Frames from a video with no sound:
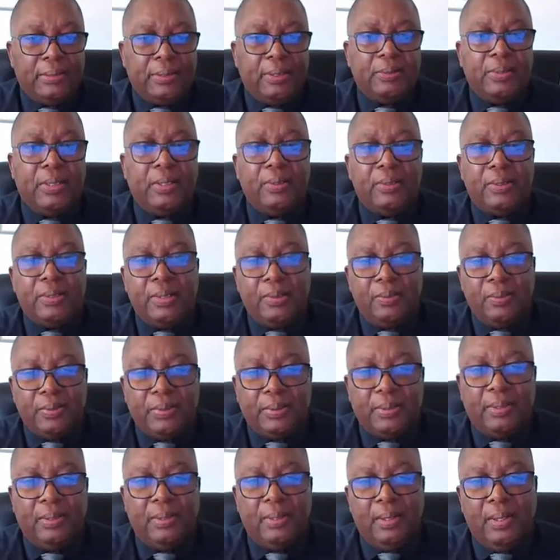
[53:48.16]
So the good
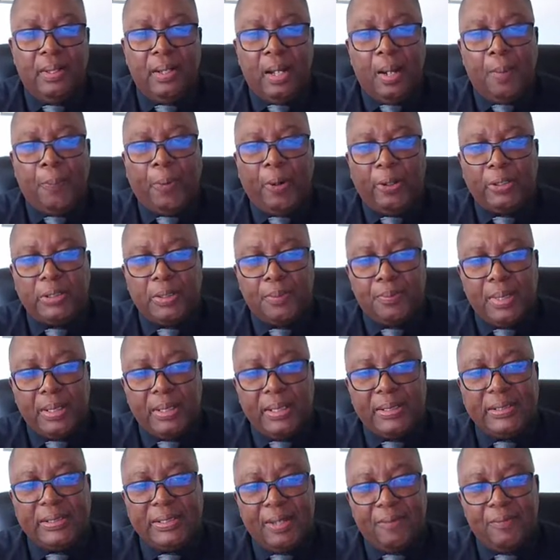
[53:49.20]
news,
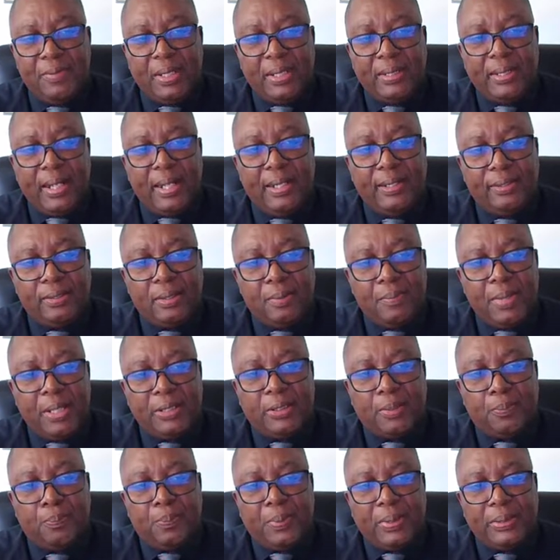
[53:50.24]
approximately 79 of the
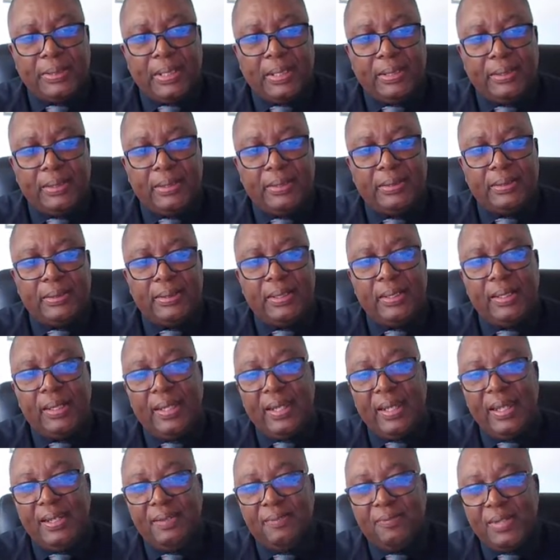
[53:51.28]
measured placentas
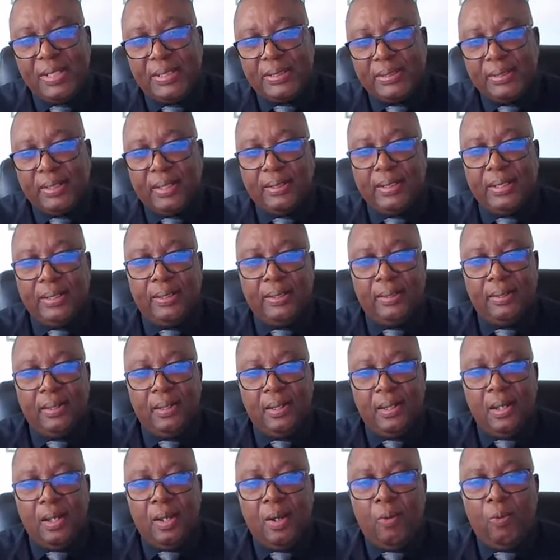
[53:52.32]
in this study
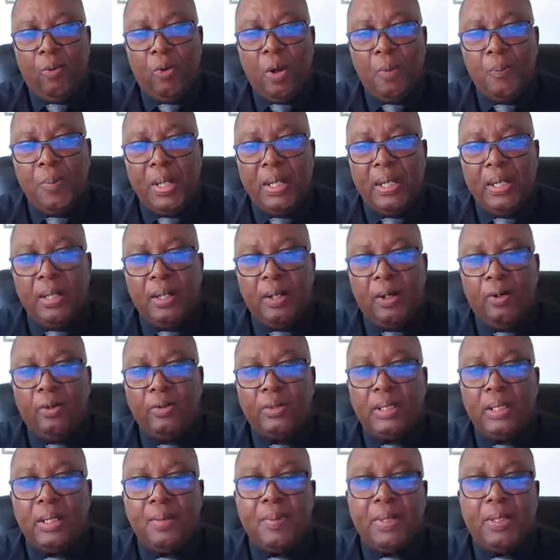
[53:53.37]
were
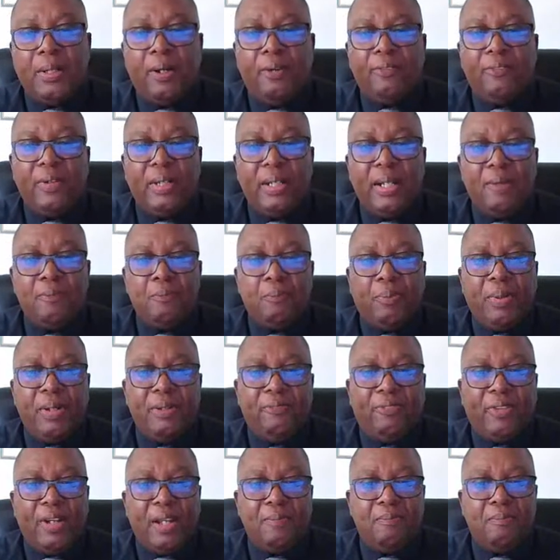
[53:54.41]
below the limit of
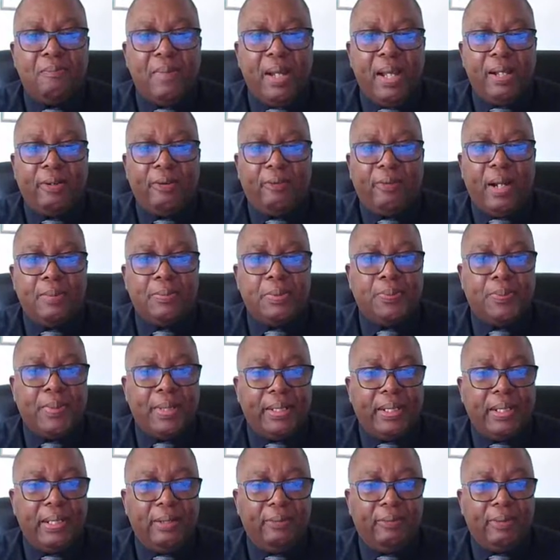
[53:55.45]
11.5 micrograms
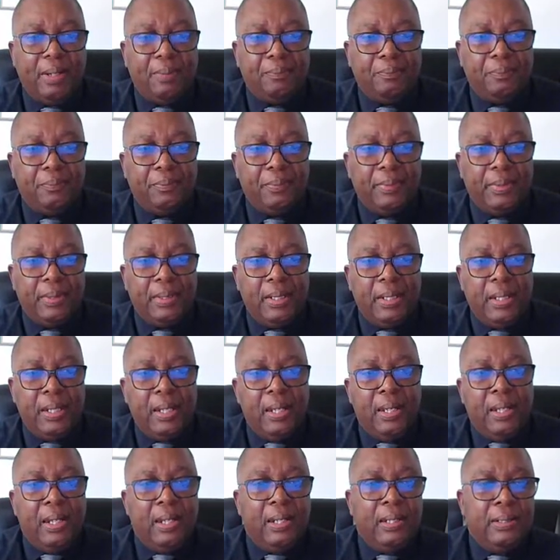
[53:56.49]
per kilogram.
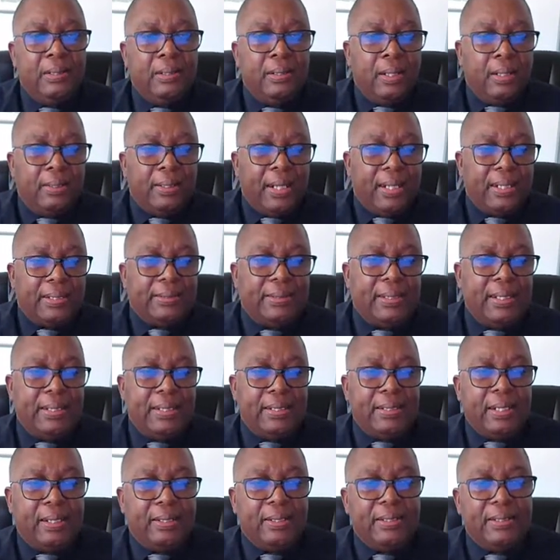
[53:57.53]
None
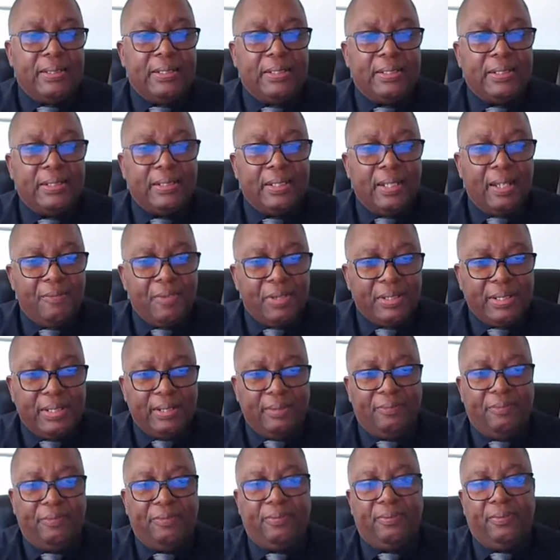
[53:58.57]
exceeded the
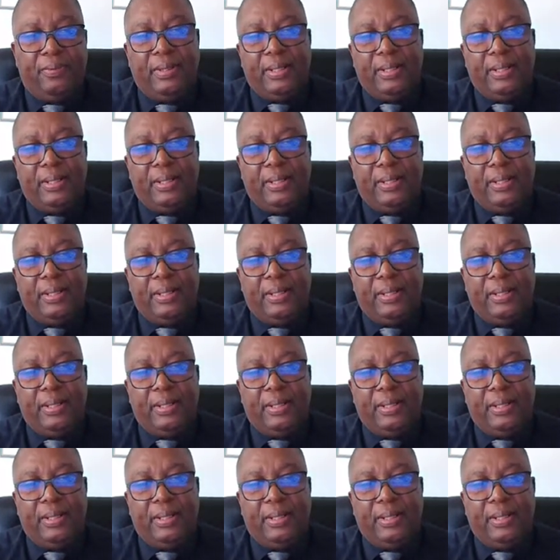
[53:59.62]
conservative